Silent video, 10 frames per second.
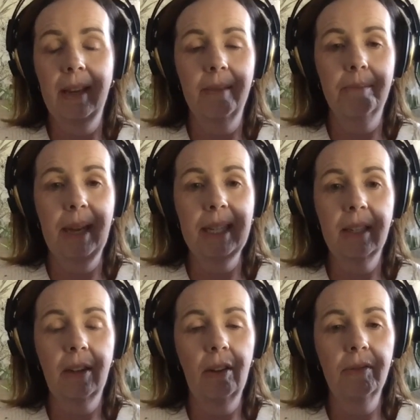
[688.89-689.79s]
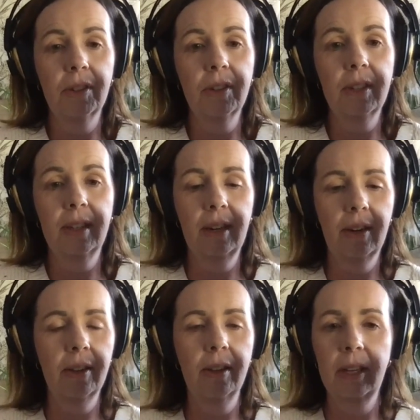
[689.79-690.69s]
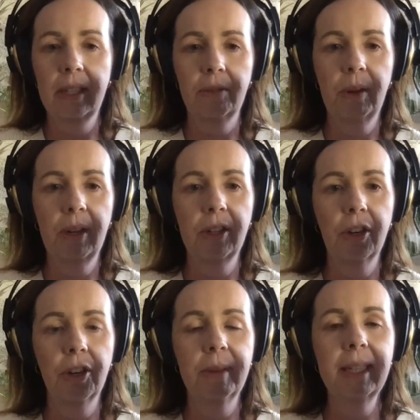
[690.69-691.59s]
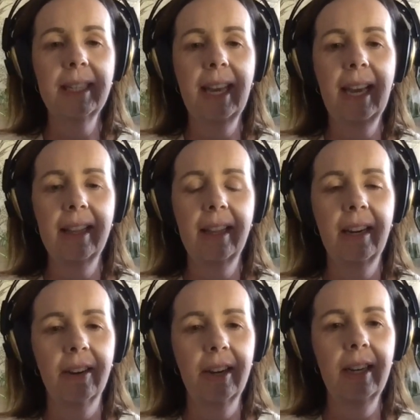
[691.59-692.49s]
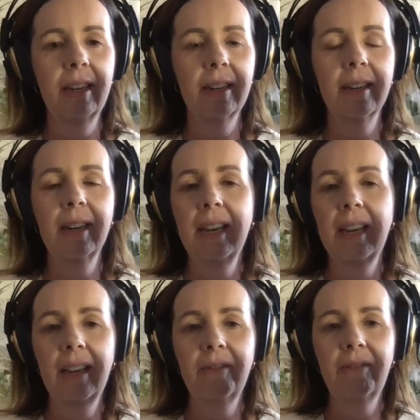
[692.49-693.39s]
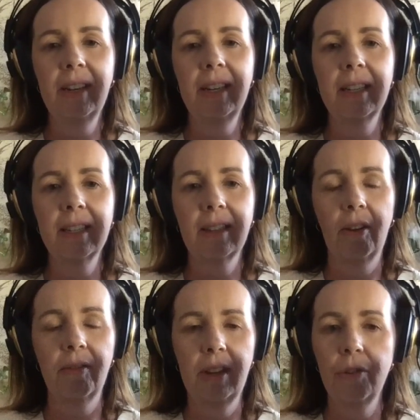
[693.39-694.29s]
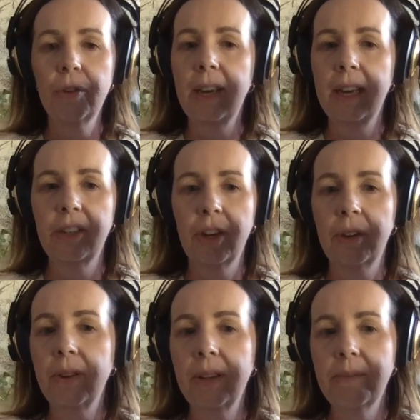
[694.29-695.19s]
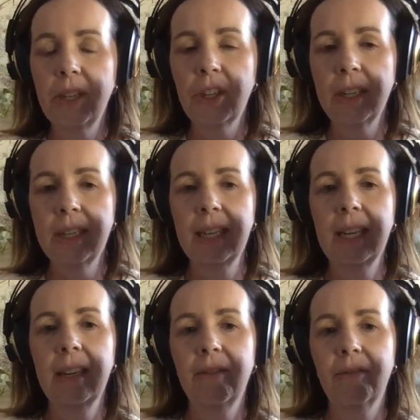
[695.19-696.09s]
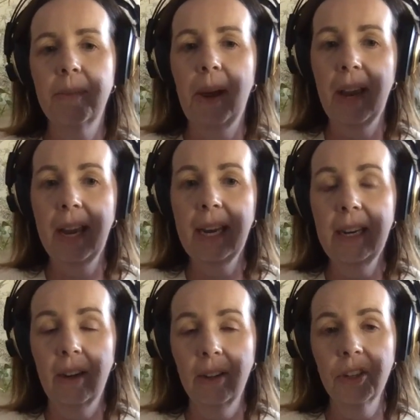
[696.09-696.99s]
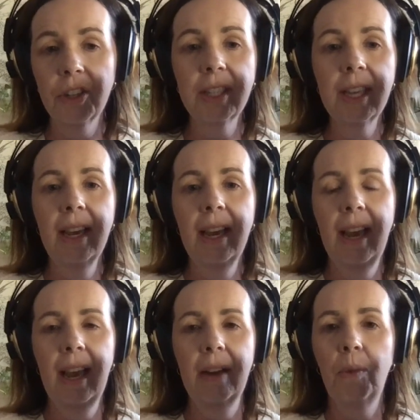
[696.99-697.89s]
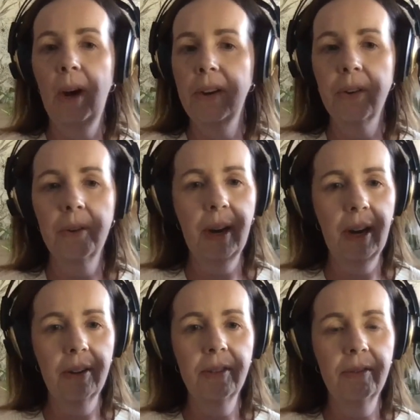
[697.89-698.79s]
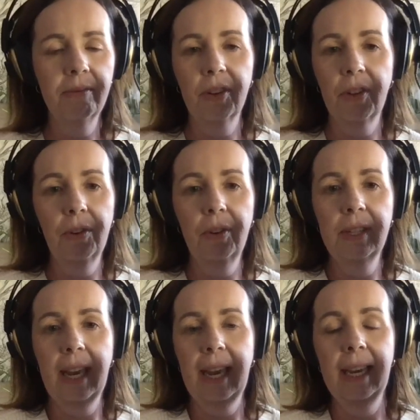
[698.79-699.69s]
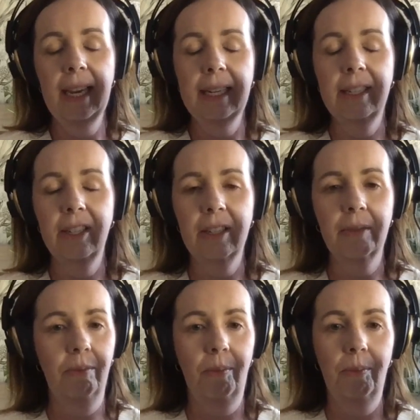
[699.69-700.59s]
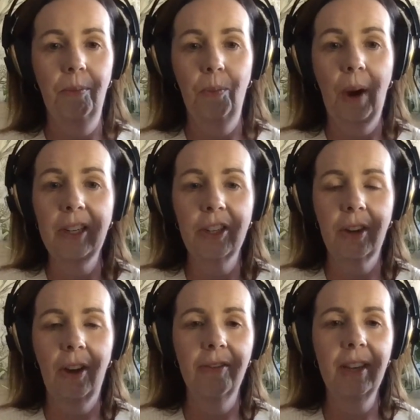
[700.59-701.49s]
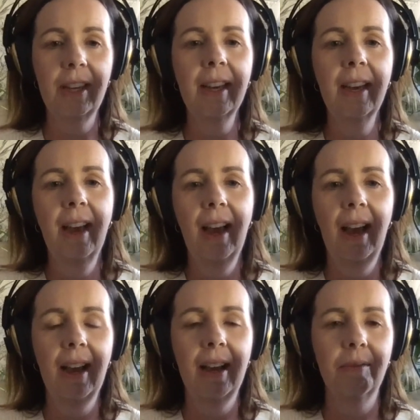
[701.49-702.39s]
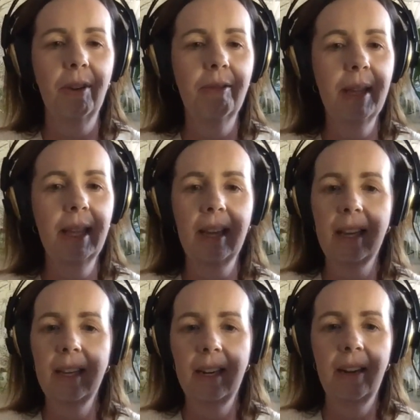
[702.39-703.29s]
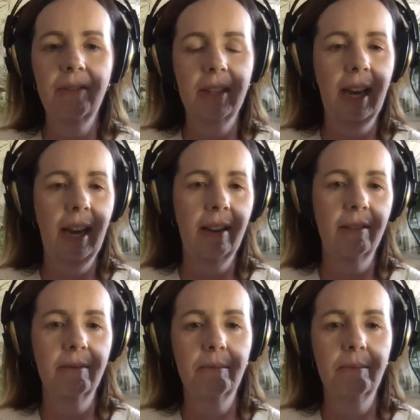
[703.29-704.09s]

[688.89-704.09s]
best golfers here on, it's one of the tournaments, and they are here in Phoenix golfing. You can get a general admission ticket for about $80 and wander around for the whole day and just watch golfing. We've been lucky enough to have